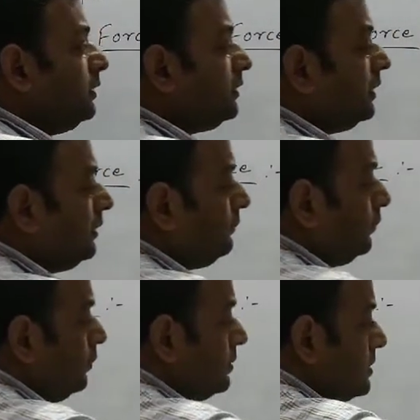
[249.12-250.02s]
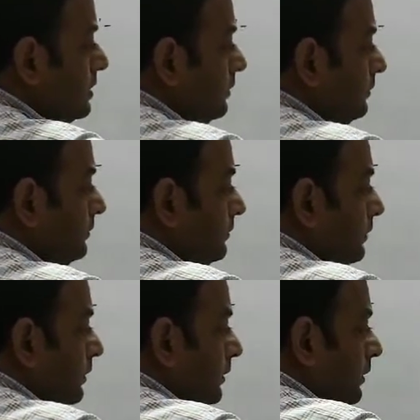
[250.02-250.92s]
The third force,
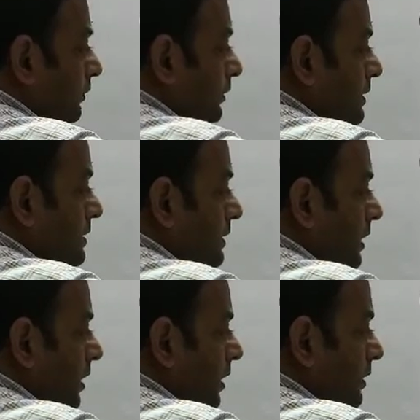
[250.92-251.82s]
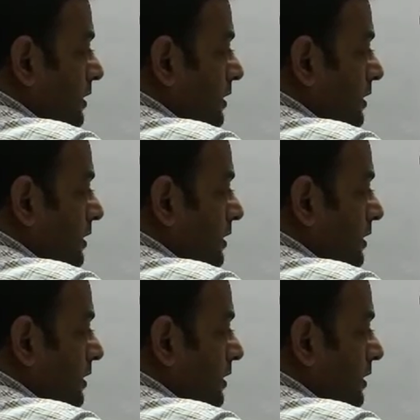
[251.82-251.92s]
which is in the